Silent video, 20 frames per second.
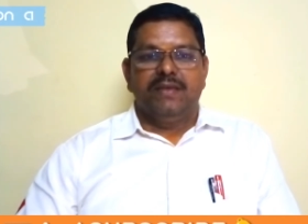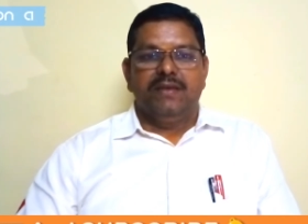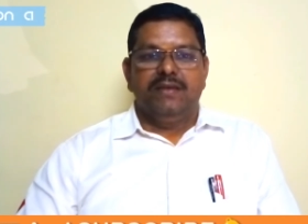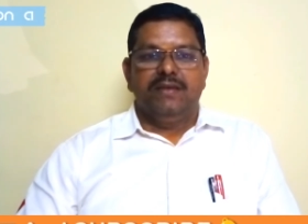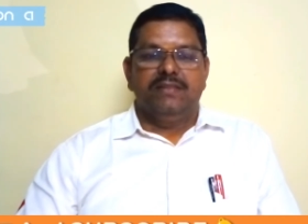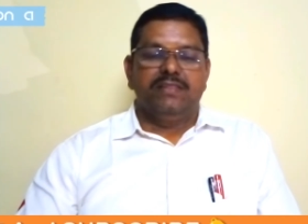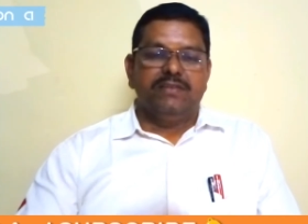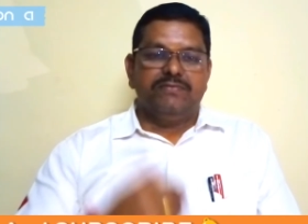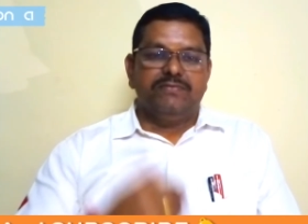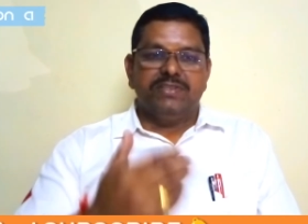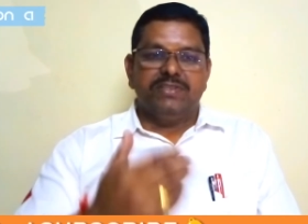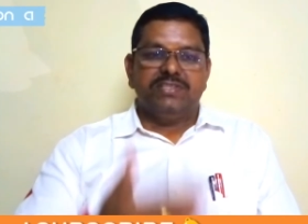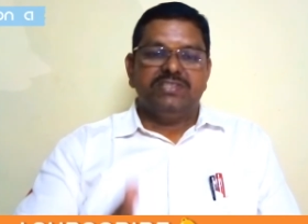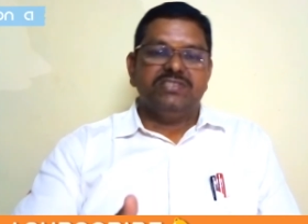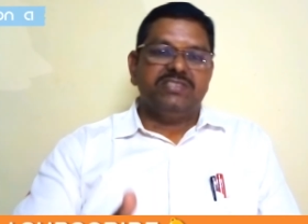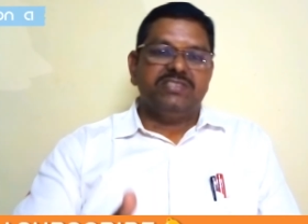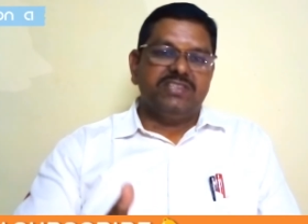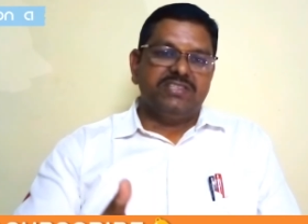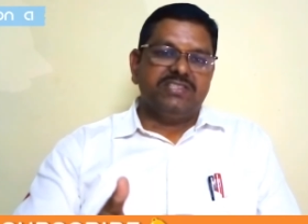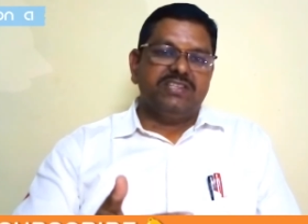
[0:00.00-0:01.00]
The first
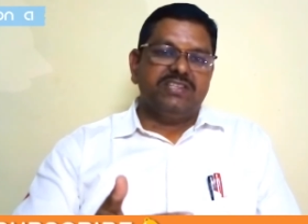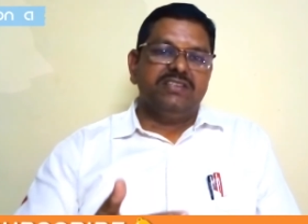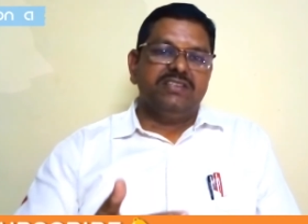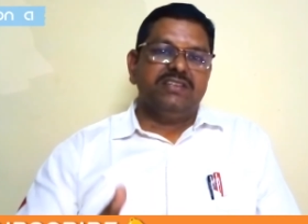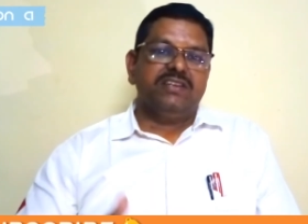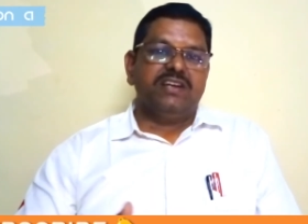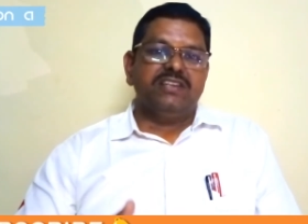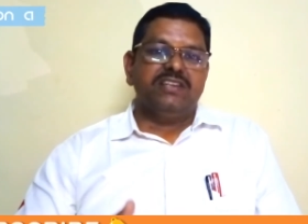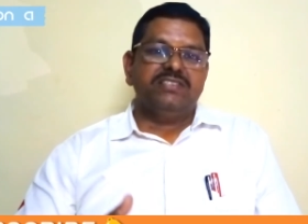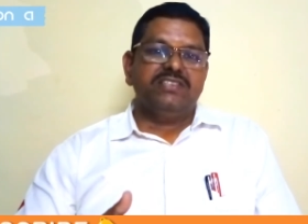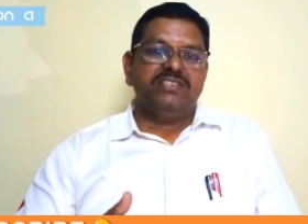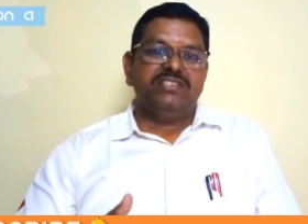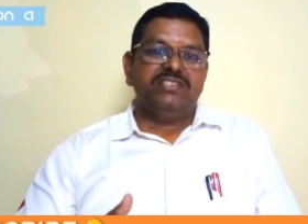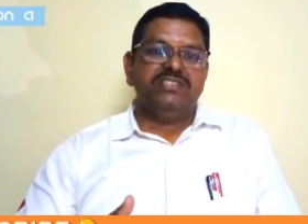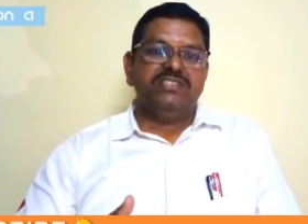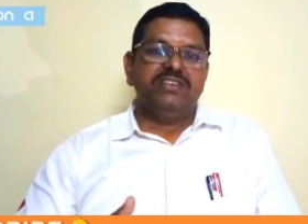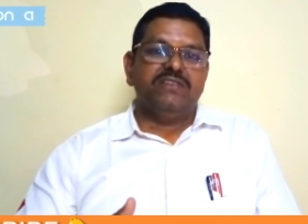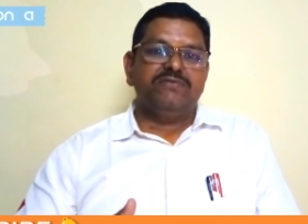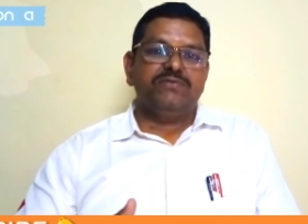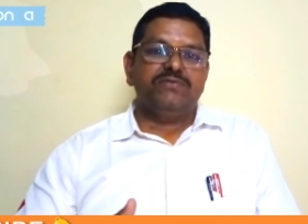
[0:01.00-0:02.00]
section, consisting
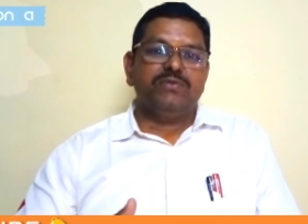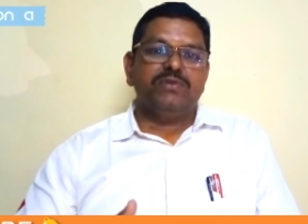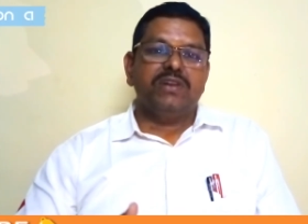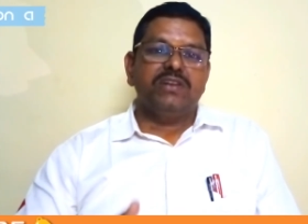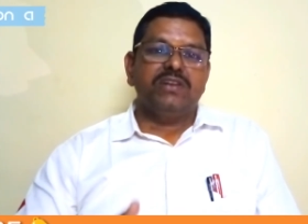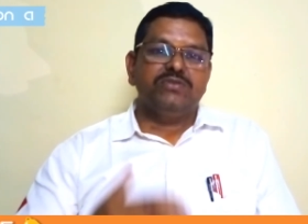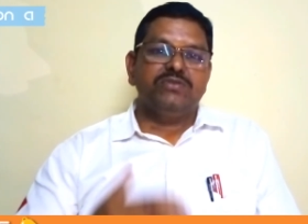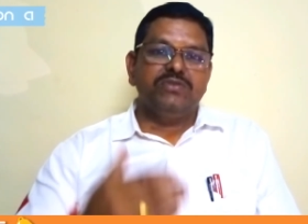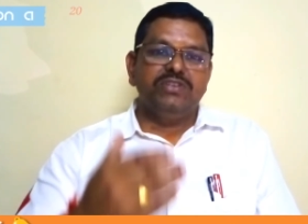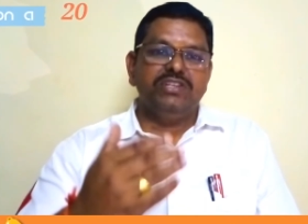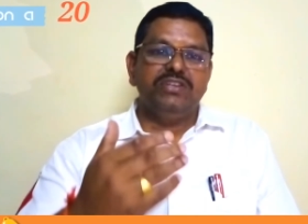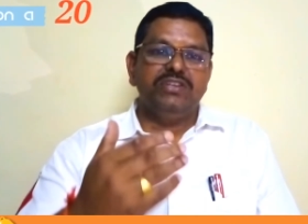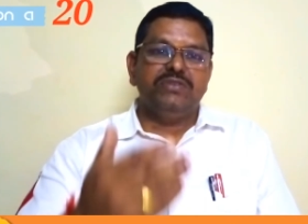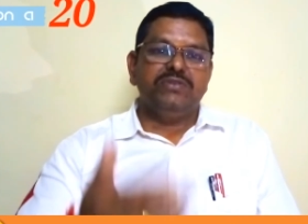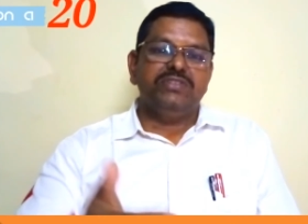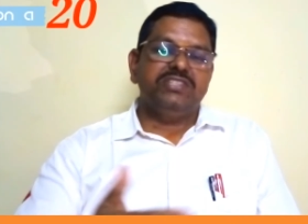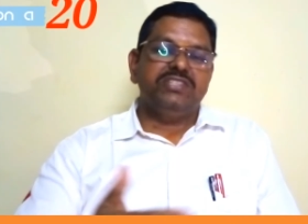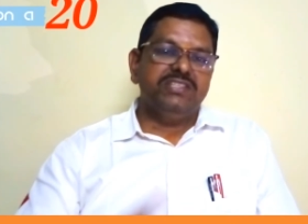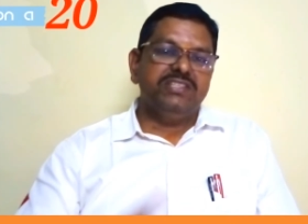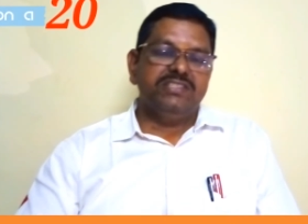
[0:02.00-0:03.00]
of total 20
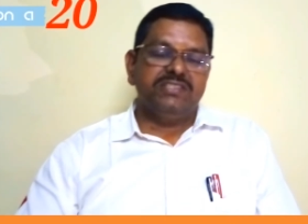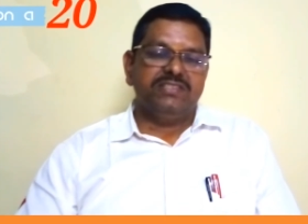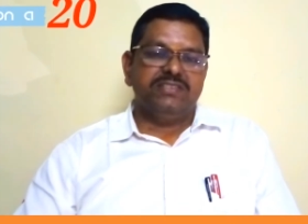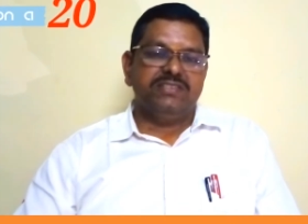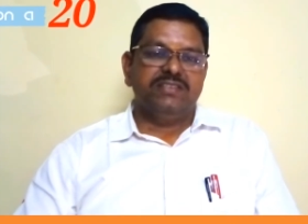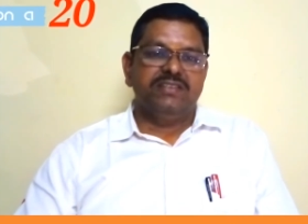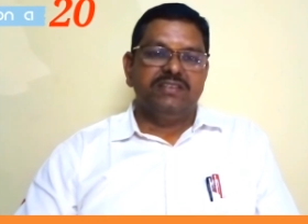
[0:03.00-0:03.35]
questions,